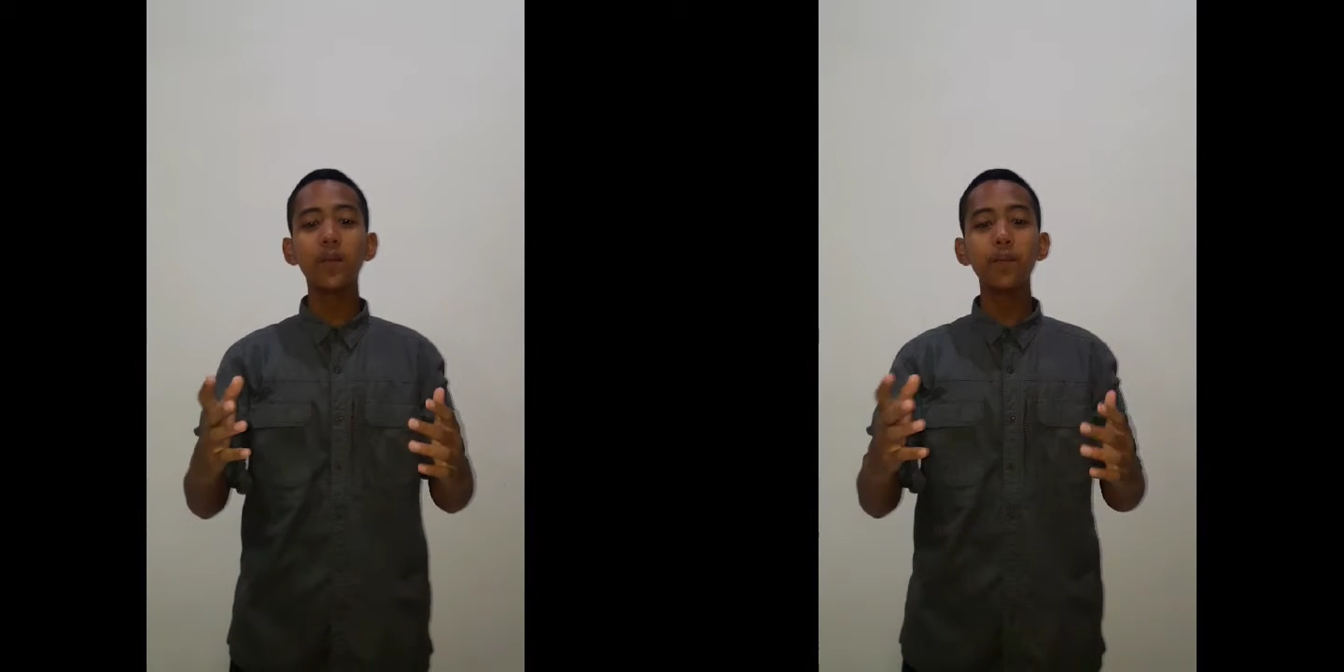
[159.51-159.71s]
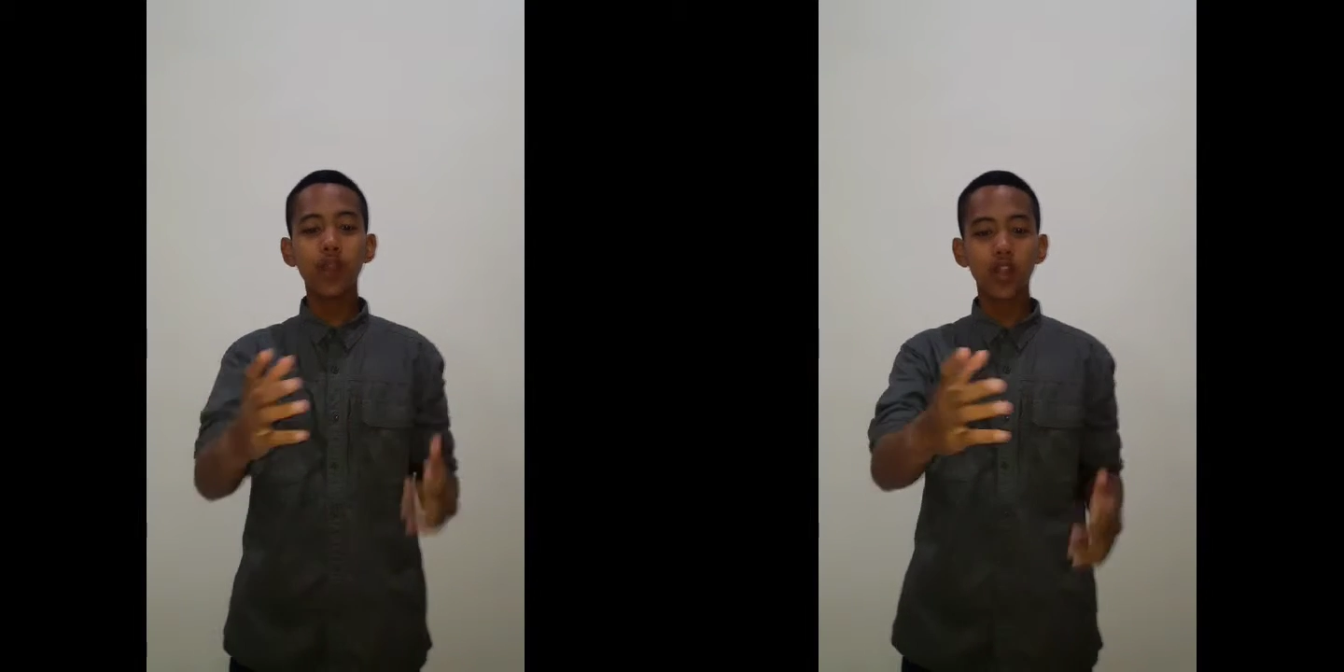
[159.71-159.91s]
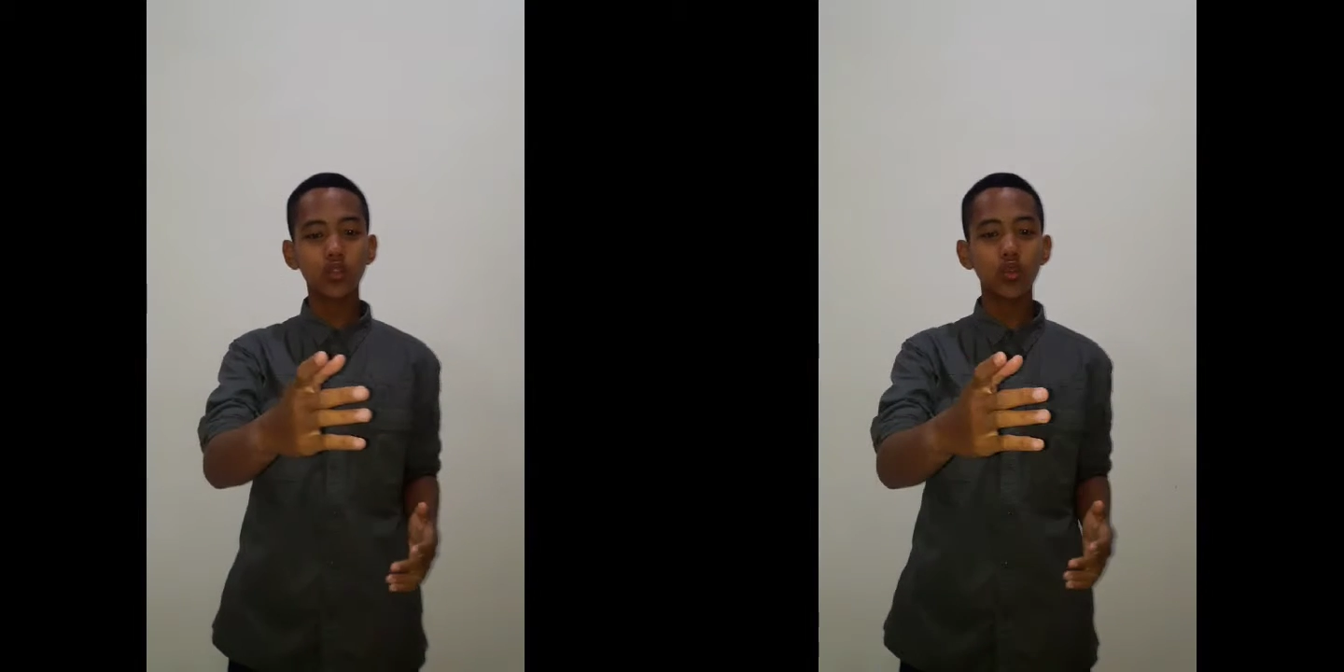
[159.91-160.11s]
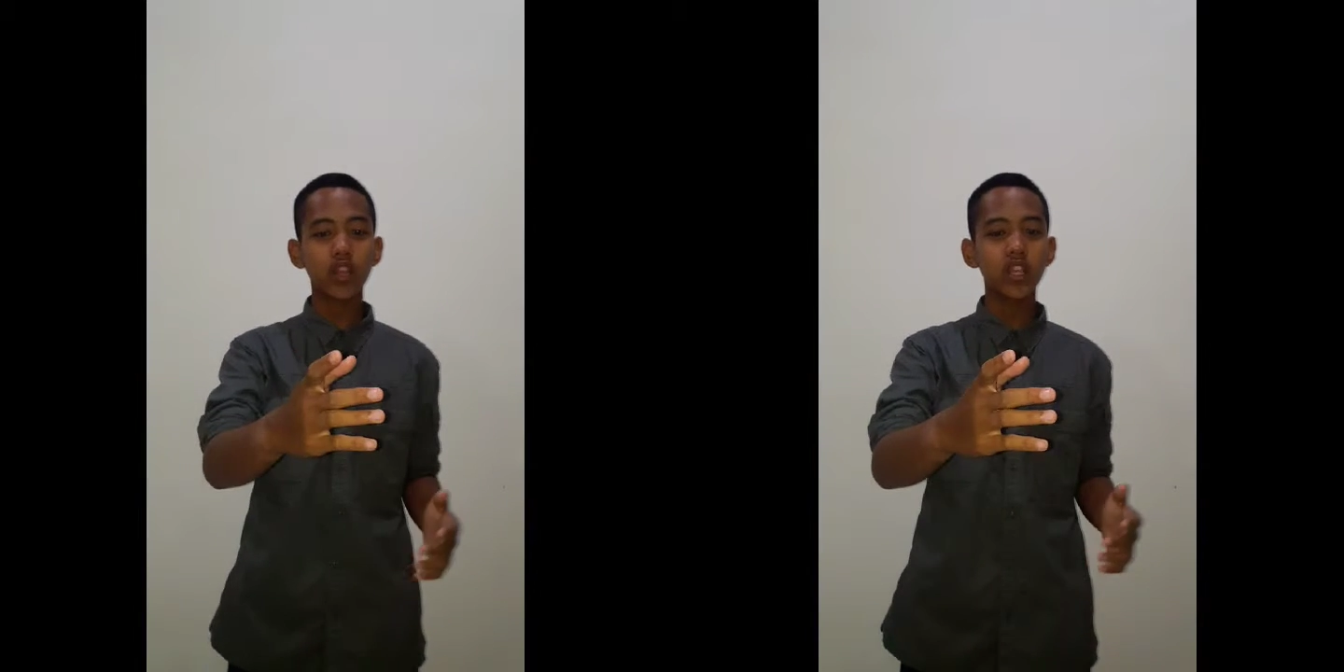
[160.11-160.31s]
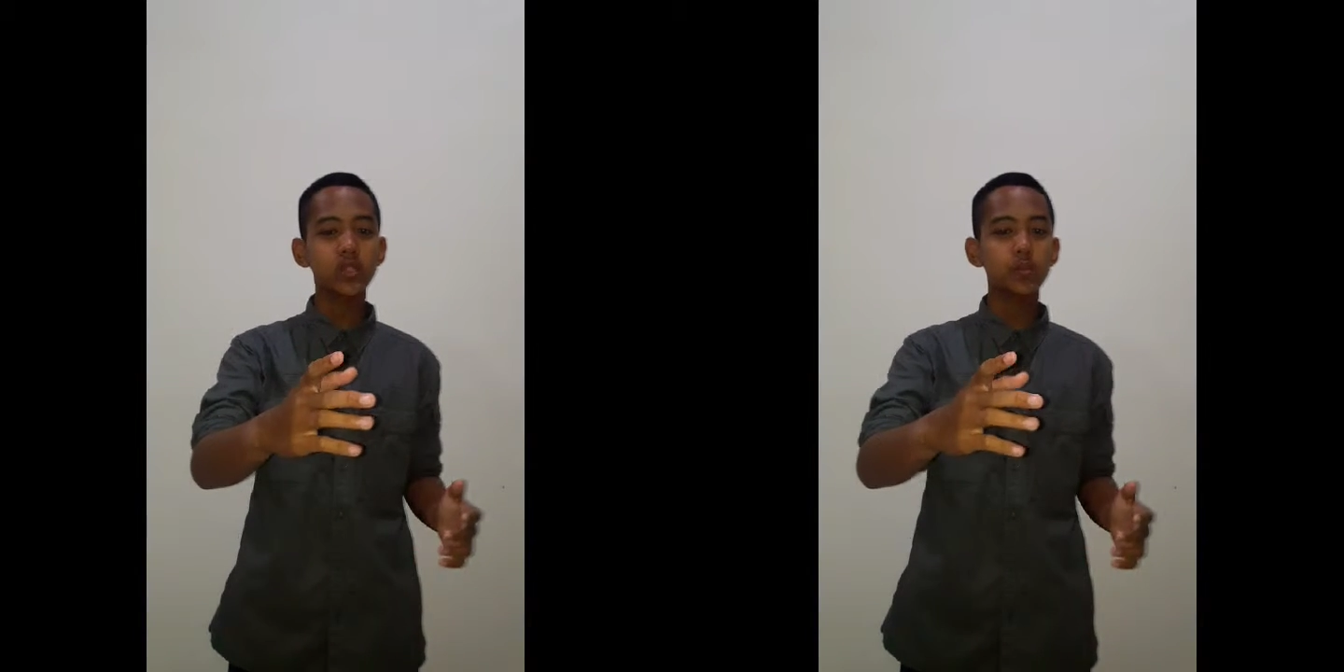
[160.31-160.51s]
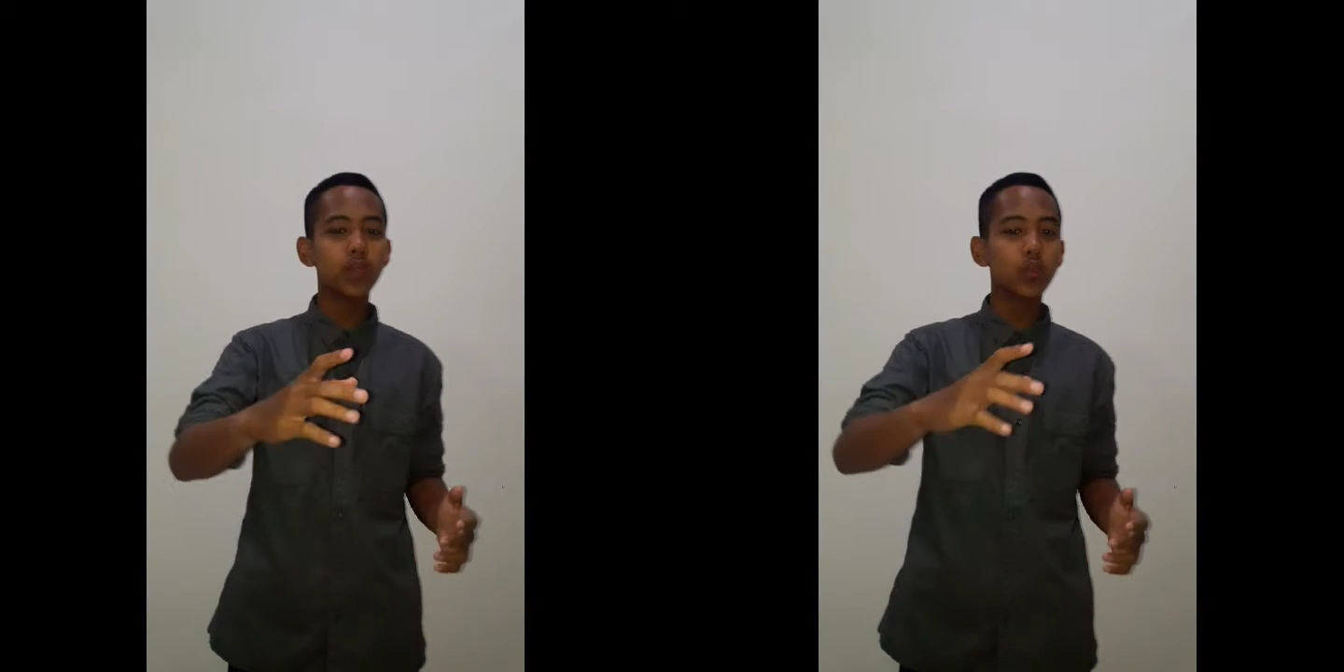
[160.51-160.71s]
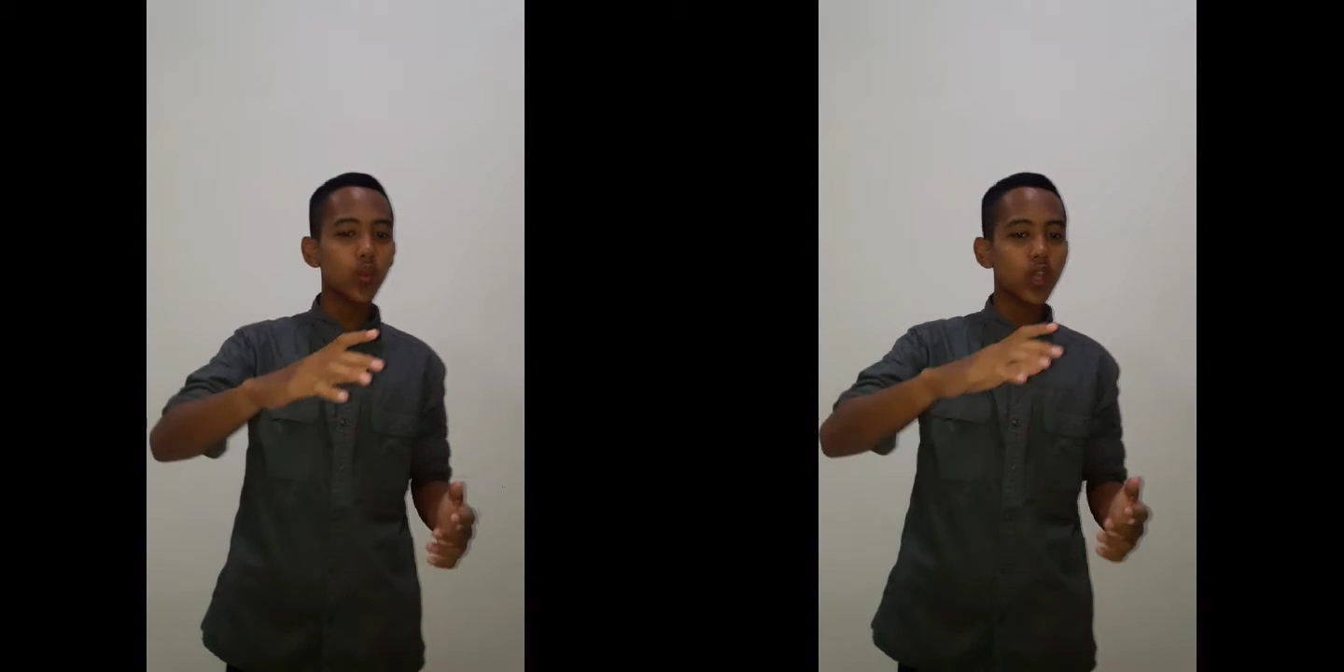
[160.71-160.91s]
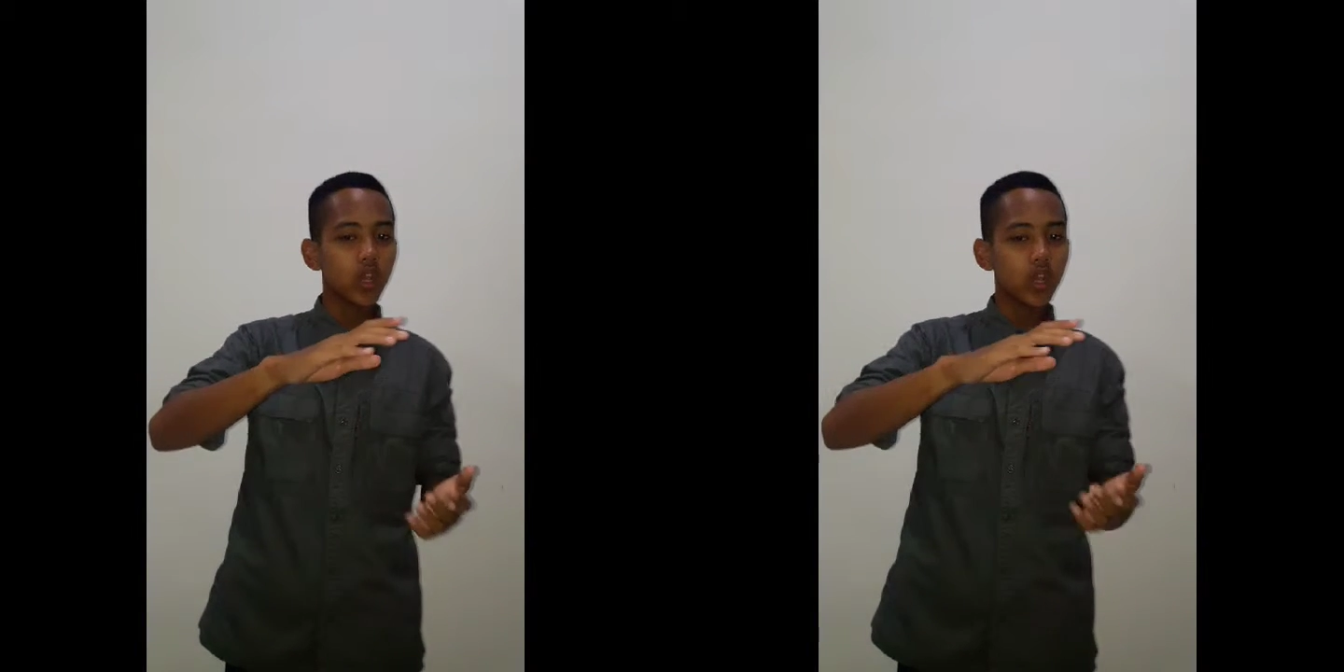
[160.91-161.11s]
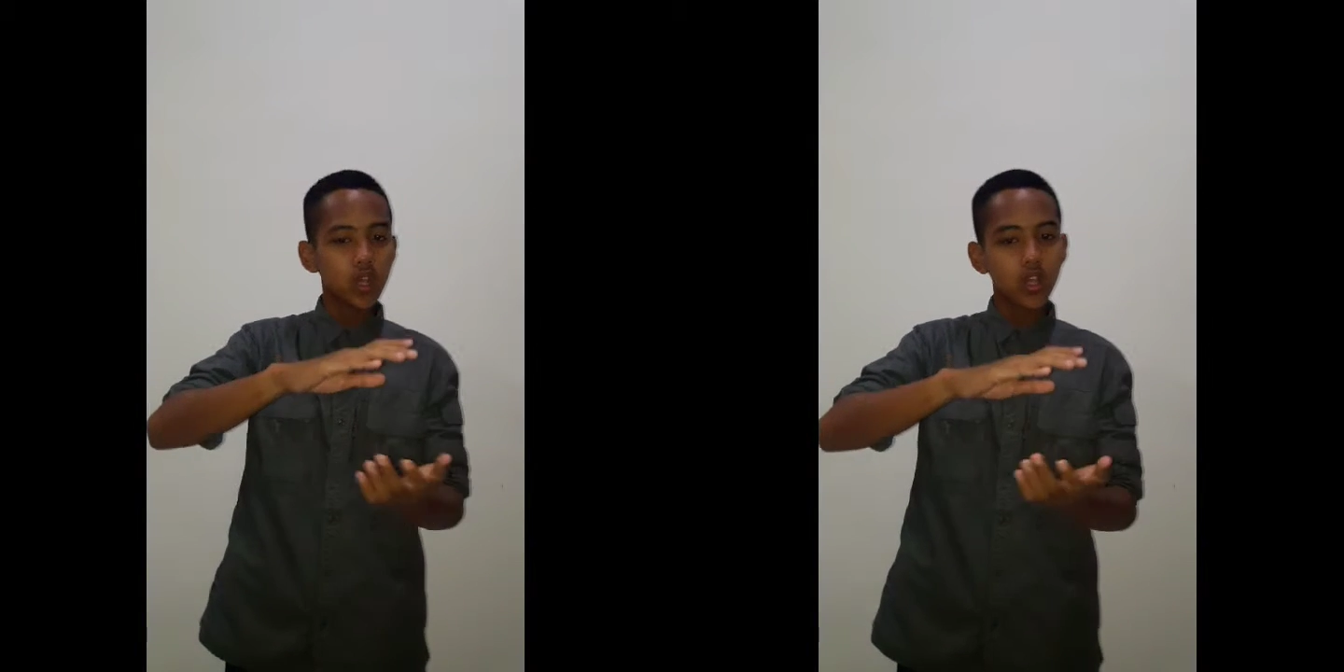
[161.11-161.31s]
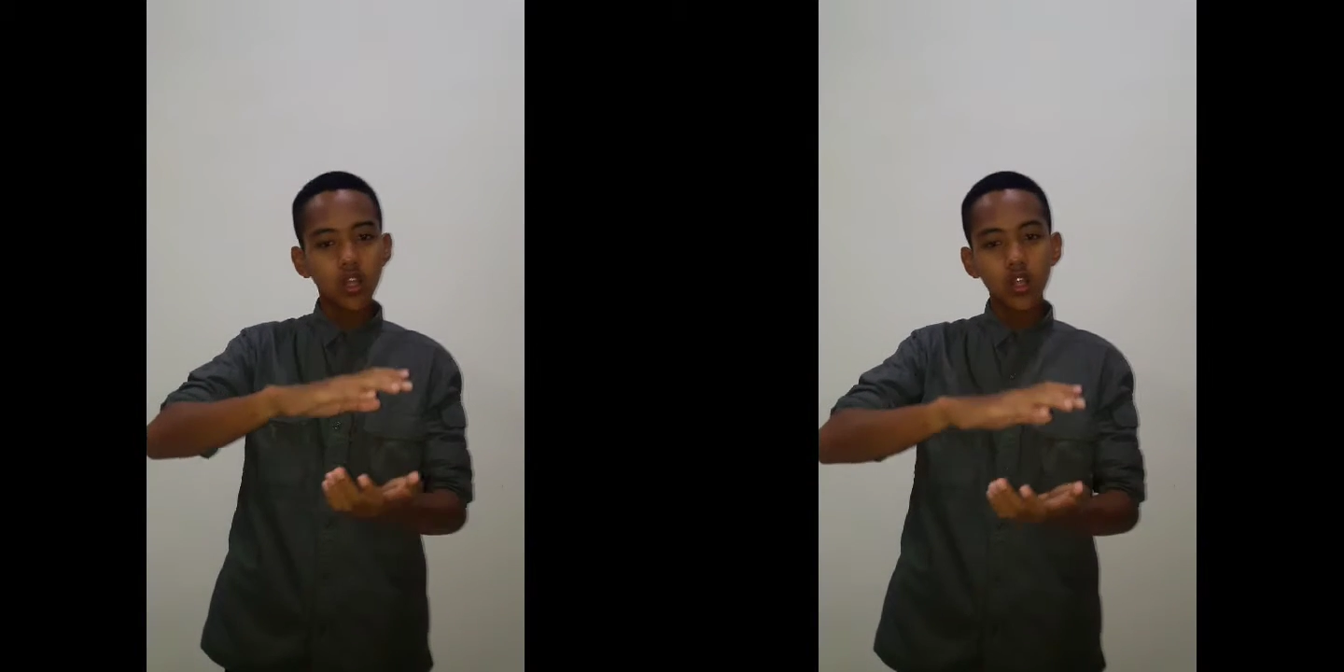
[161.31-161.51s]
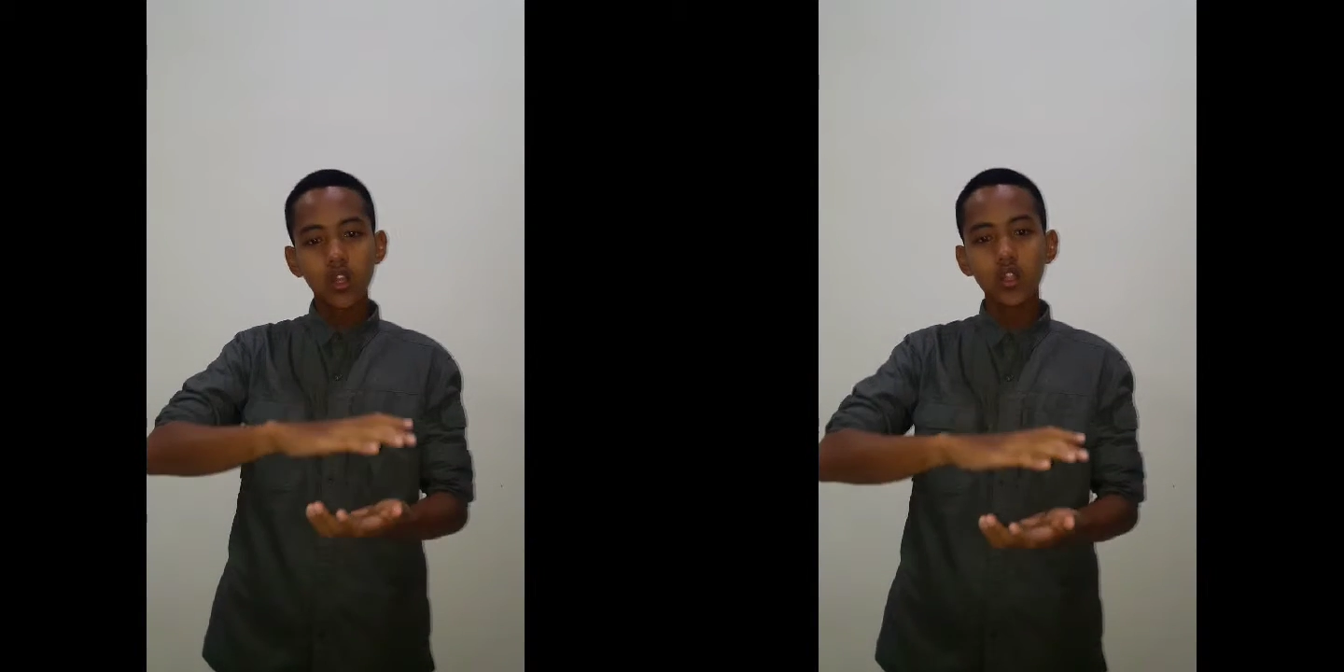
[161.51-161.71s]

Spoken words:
temperature is between